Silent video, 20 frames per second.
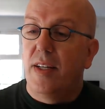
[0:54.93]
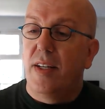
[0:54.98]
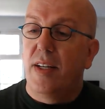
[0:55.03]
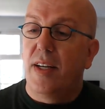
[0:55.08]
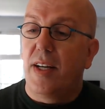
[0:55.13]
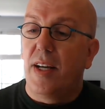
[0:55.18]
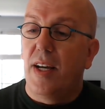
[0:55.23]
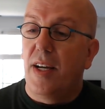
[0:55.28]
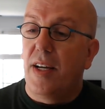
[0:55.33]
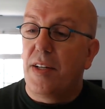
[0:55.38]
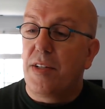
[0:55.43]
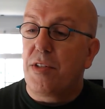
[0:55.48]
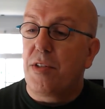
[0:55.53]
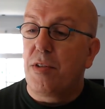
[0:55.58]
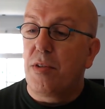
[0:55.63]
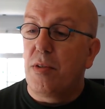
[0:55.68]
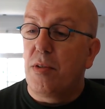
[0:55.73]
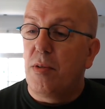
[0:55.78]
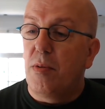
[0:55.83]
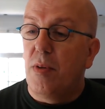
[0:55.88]
Hey
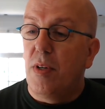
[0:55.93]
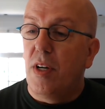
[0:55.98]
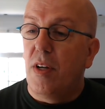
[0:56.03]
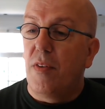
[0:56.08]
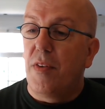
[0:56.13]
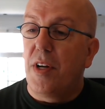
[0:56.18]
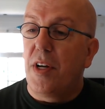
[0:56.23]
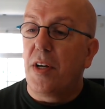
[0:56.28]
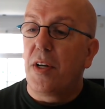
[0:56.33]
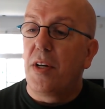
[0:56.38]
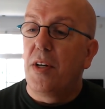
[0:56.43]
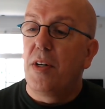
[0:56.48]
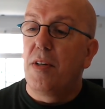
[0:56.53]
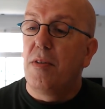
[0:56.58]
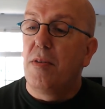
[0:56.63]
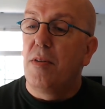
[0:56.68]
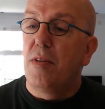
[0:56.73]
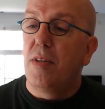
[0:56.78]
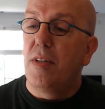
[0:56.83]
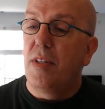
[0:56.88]
guys, well, there you
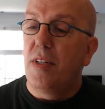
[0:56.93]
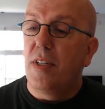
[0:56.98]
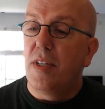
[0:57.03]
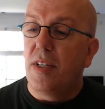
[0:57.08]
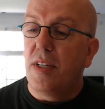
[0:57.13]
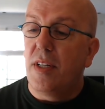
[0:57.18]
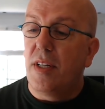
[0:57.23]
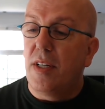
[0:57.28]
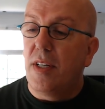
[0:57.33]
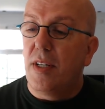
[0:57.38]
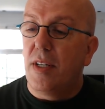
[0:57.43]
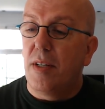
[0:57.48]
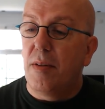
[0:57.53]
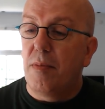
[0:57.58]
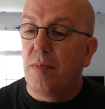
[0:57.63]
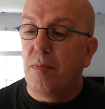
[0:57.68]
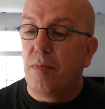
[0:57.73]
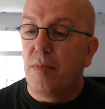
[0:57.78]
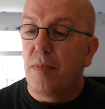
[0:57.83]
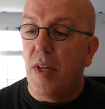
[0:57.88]
go.
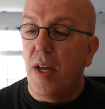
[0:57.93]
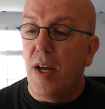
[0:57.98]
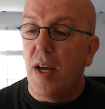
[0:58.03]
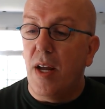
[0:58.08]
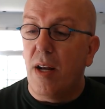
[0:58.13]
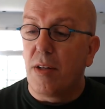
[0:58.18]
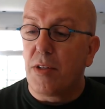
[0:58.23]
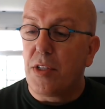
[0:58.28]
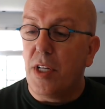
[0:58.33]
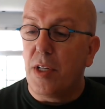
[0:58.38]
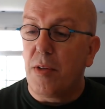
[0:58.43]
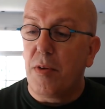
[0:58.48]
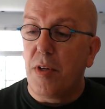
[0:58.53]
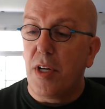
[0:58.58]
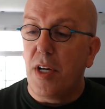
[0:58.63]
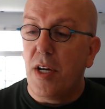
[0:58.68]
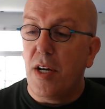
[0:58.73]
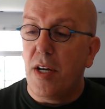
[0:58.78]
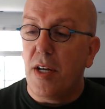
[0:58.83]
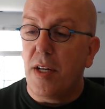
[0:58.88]
Yeah, it looks like we
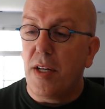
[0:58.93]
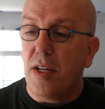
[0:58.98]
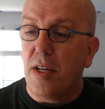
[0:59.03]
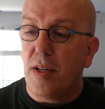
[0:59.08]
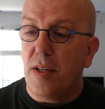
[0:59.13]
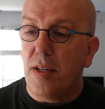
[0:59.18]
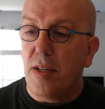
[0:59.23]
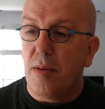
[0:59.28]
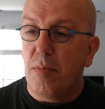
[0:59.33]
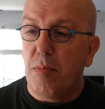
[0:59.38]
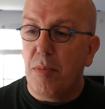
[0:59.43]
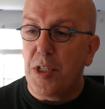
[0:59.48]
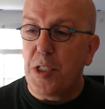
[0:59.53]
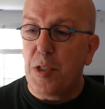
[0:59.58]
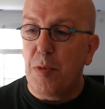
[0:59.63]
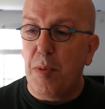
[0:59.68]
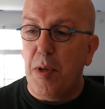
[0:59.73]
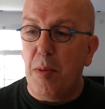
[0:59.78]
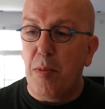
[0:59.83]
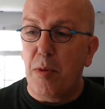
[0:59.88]
got a
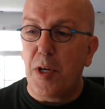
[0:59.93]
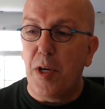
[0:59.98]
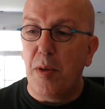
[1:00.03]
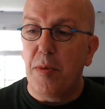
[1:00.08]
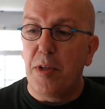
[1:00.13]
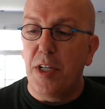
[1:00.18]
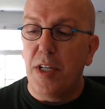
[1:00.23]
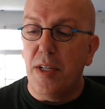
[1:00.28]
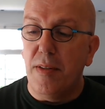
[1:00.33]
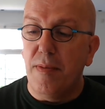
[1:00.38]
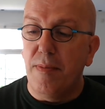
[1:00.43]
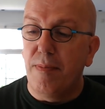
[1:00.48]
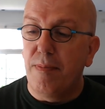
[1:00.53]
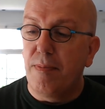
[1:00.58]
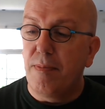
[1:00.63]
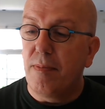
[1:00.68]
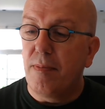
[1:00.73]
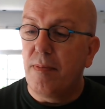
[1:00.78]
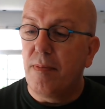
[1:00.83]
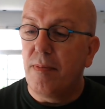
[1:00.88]
bunch of people coming in.
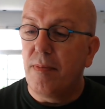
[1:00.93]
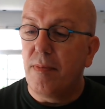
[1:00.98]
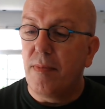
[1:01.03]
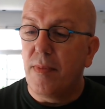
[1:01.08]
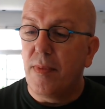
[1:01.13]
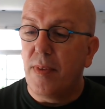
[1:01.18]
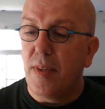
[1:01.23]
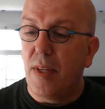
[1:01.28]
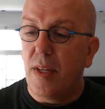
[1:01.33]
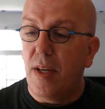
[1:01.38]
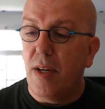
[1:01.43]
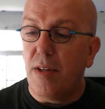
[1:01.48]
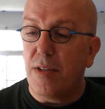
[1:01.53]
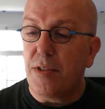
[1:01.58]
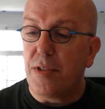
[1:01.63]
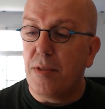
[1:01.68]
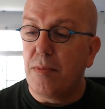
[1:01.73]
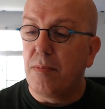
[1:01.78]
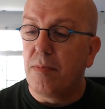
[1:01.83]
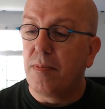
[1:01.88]

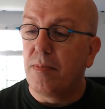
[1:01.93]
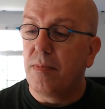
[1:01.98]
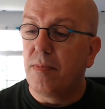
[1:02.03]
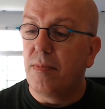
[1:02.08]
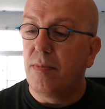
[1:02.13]
Awesome.